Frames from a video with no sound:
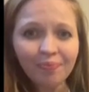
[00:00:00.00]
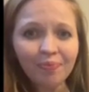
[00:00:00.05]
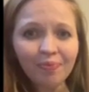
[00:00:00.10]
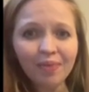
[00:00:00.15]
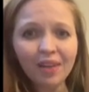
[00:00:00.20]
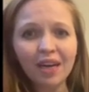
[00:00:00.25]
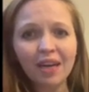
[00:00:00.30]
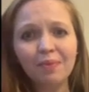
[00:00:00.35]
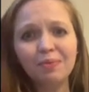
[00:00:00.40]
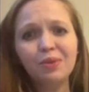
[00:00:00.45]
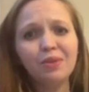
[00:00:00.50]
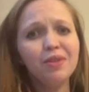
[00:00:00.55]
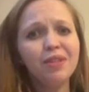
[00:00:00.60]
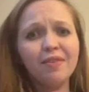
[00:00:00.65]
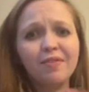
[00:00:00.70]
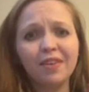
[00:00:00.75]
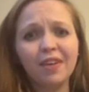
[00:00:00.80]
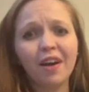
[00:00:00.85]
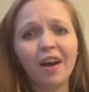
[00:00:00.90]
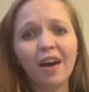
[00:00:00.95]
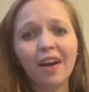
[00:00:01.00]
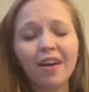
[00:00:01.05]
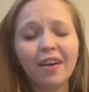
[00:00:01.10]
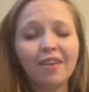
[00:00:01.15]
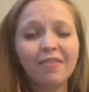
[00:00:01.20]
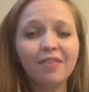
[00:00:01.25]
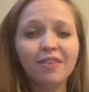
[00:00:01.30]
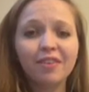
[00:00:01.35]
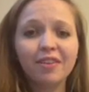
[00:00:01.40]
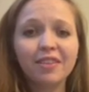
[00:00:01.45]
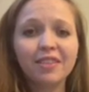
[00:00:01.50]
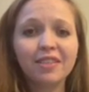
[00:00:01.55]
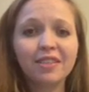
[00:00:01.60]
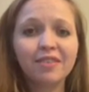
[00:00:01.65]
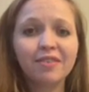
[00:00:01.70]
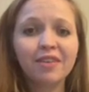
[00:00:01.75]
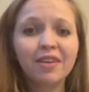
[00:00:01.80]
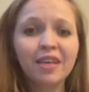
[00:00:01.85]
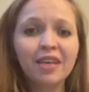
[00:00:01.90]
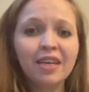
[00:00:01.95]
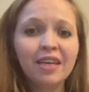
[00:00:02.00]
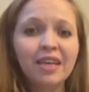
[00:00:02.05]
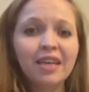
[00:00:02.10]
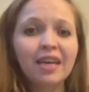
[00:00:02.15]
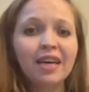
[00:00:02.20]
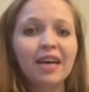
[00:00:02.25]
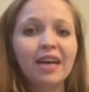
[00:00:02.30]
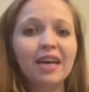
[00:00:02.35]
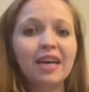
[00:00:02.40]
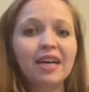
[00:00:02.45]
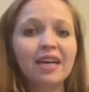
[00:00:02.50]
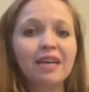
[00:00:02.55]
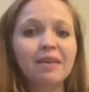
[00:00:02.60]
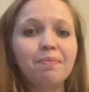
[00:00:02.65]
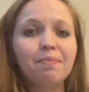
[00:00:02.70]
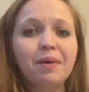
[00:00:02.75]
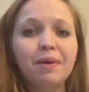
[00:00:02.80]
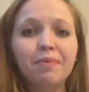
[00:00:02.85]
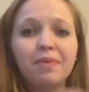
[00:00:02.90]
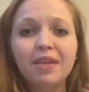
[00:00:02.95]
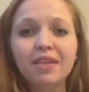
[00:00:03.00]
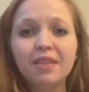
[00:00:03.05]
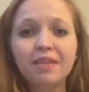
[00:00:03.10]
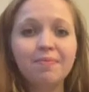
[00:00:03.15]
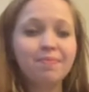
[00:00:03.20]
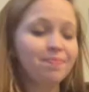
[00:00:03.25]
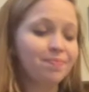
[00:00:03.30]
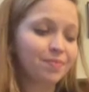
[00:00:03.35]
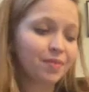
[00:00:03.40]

to a different car if you need to. But we